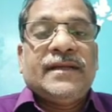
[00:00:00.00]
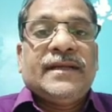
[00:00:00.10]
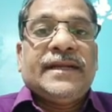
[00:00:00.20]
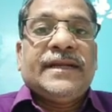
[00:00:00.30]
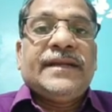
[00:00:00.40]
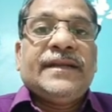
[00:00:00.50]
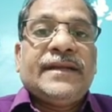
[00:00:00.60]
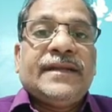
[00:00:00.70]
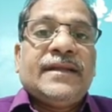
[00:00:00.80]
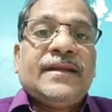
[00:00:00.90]
in
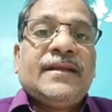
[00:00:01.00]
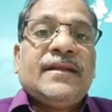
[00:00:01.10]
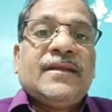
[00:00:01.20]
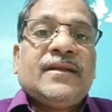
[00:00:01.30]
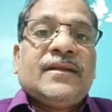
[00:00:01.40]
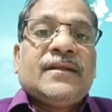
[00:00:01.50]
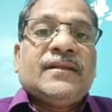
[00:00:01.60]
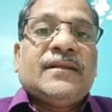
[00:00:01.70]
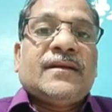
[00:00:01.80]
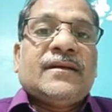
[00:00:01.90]
detail
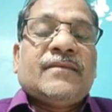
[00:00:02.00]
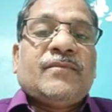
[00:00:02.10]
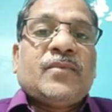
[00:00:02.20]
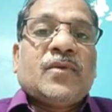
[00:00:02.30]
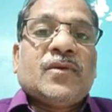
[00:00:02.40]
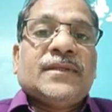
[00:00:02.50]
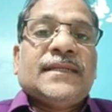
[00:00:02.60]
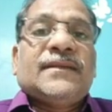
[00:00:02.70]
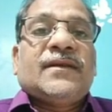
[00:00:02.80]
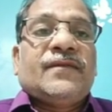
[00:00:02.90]
the
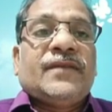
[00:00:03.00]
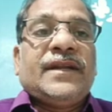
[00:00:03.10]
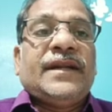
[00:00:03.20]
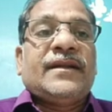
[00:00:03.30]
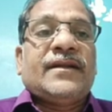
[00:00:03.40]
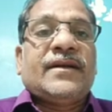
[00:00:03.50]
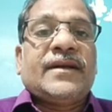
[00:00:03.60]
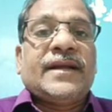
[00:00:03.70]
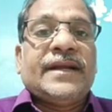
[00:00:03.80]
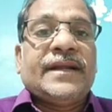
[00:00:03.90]
process of intra
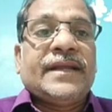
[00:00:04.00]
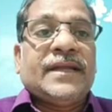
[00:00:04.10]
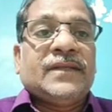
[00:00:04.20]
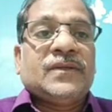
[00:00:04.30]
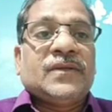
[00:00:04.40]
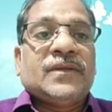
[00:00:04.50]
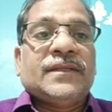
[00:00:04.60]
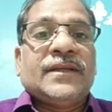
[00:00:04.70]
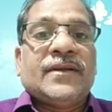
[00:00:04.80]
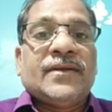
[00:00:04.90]
and
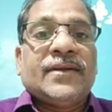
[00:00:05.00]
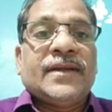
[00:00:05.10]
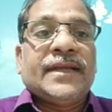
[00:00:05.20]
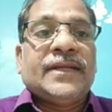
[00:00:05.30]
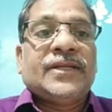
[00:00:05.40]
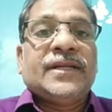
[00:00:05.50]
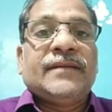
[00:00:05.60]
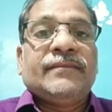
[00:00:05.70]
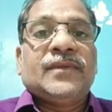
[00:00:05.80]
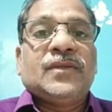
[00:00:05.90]
extracellular addition.
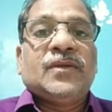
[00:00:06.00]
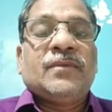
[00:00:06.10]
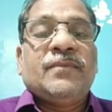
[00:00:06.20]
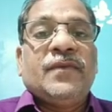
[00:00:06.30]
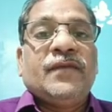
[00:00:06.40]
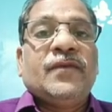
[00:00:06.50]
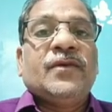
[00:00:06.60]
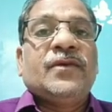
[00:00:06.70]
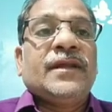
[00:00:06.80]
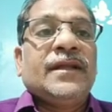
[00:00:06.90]
So
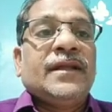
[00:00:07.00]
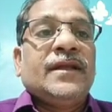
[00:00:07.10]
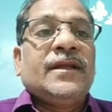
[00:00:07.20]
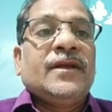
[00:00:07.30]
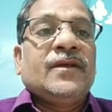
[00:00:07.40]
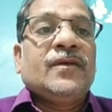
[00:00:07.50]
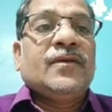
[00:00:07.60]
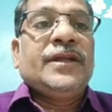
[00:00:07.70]
before going